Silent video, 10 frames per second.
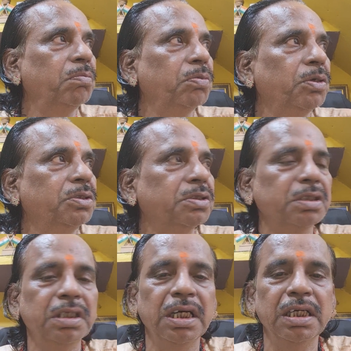
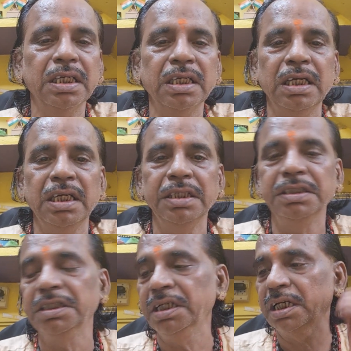approach their
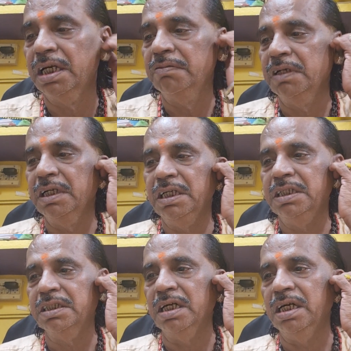senior
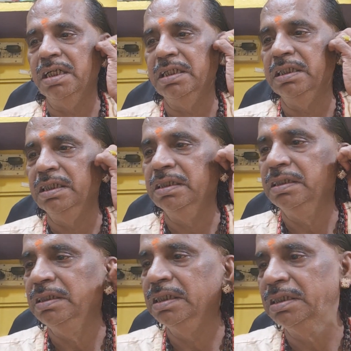advocates or
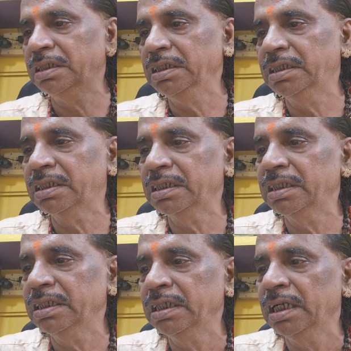justice
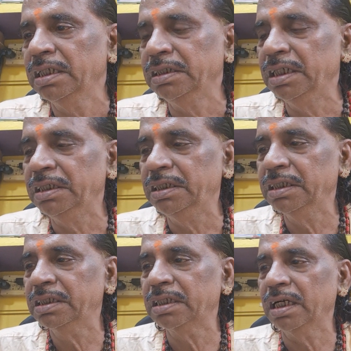
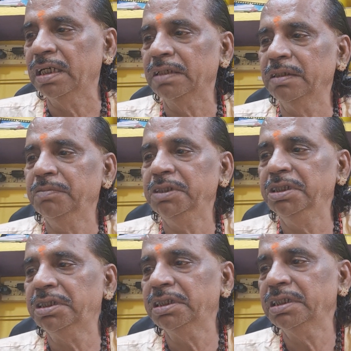judges or
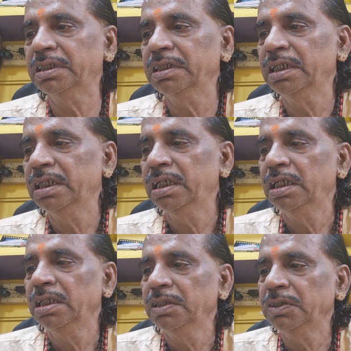ministers,
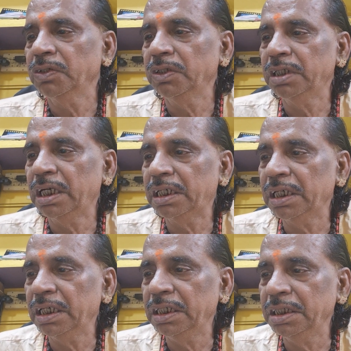so that
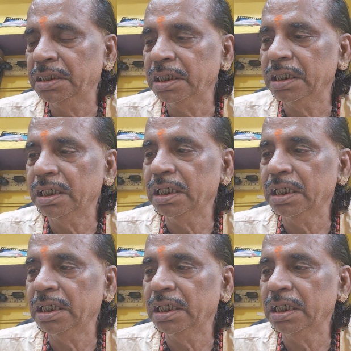this